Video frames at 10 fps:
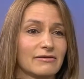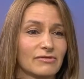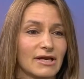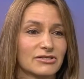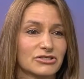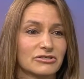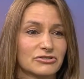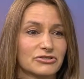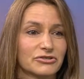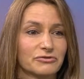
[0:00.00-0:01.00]
relation
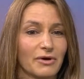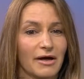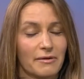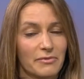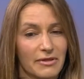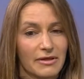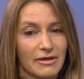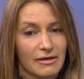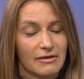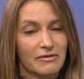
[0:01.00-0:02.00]
to
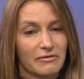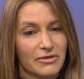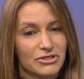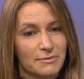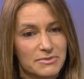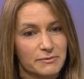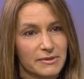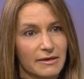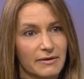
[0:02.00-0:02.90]
the jabs that will go out.